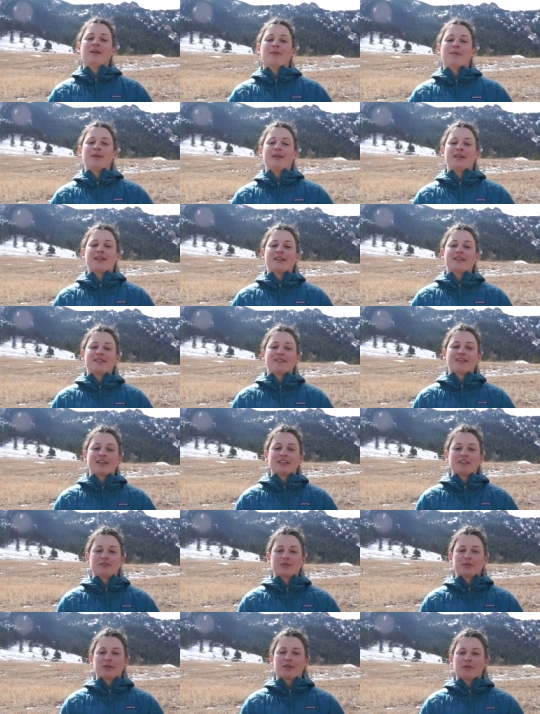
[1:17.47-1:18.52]
when the
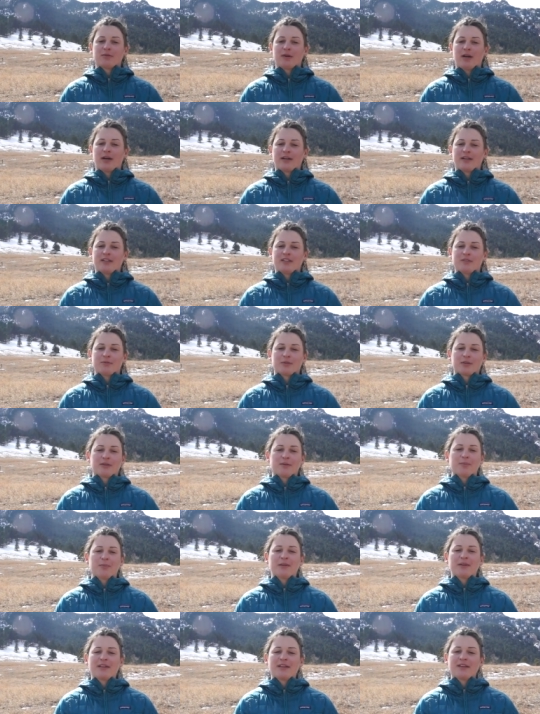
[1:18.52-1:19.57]
ancestral Rockies were
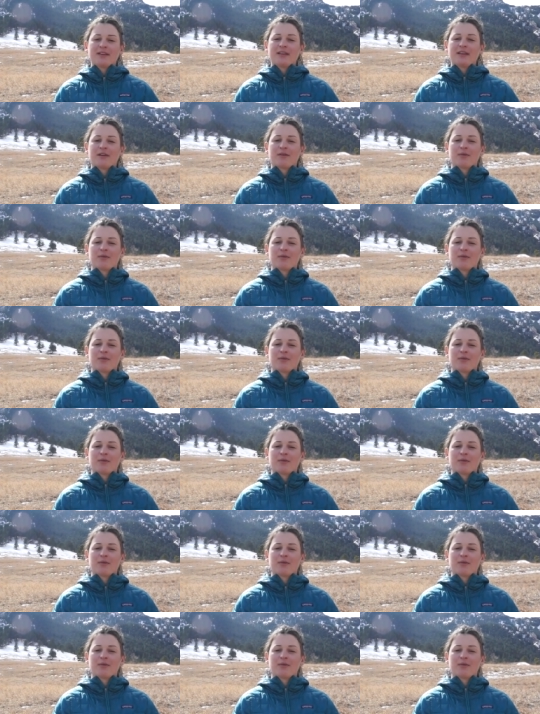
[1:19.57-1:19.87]
completely